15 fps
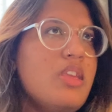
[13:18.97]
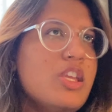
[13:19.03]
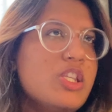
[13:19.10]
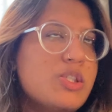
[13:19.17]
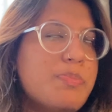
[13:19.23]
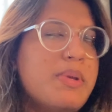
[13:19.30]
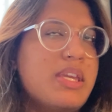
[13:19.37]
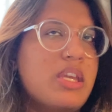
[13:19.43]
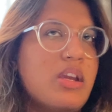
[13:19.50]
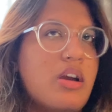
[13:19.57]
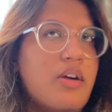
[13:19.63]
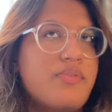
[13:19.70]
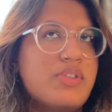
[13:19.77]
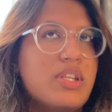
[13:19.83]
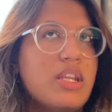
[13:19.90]
Speaking
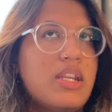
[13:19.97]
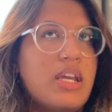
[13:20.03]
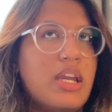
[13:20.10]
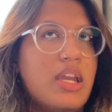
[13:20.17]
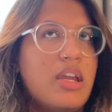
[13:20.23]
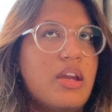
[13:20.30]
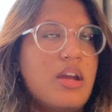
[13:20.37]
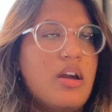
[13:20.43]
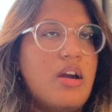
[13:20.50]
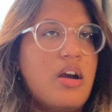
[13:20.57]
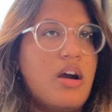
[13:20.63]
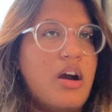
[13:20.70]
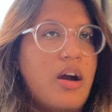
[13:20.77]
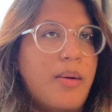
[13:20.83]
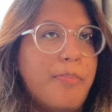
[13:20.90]
of today,
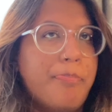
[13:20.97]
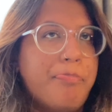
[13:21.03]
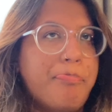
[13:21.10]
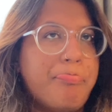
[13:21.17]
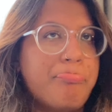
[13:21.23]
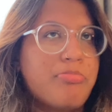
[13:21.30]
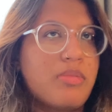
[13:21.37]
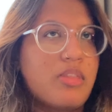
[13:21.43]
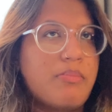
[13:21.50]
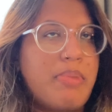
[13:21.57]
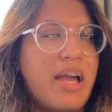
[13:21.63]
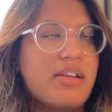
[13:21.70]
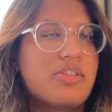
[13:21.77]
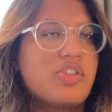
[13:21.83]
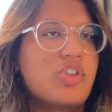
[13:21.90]
um,
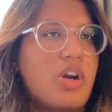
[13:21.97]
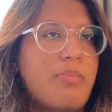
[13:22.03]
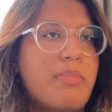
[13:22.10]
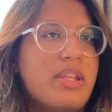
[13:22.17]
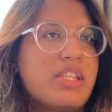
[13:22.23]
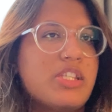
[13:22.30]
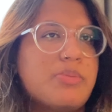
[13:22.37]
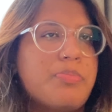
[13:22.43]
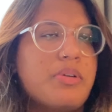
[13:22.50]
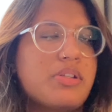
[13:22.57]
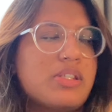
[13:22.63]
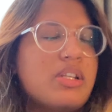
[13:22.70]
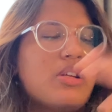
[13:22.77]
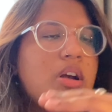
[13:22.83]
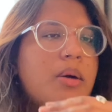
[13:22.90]
Pastor John met this
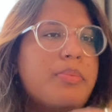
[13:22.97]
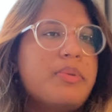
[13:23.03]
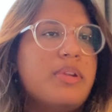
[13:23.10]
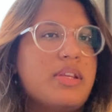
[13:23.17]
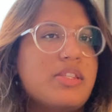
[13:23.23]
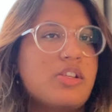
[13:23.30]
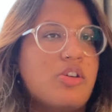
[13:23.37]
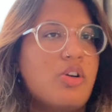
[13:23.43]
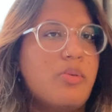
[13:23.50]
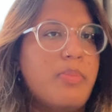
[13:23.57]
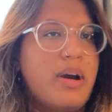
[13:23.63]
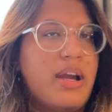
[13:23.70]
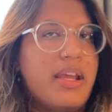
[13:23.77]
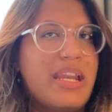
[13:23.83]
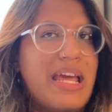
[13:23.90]
person a couple days ago,
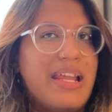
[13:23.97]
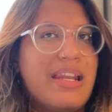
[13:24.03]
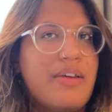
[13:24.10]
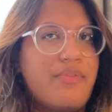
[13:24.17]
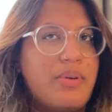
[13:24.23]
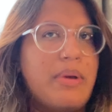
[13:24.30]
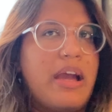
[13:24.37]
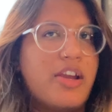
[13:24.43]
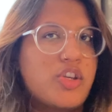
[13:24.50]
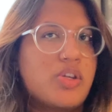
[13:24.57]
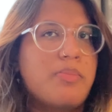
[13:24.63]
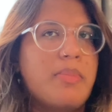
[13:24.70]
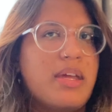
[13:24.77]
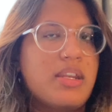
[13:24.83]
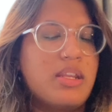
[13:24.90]
but I, I never
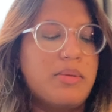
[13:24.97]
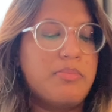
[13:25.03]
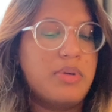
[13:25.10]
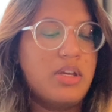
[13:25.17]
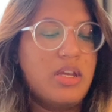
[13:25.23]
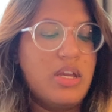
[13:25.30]
actually met him.